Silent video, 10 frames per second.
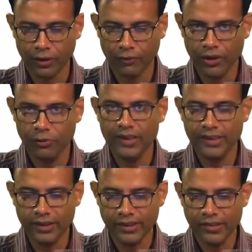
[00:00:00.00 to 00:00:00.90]
which
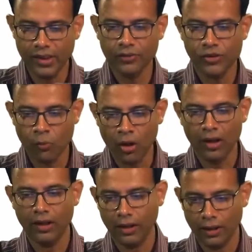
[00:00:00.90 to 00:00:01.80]
means it is
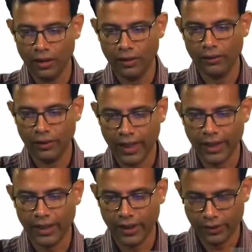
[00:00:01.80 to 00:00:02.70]
small
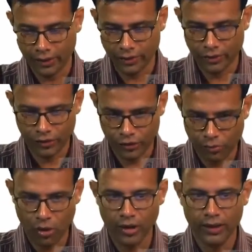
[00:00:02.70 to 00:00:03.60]
at
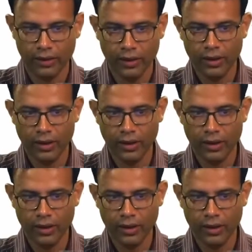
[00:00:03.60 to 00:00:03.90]
small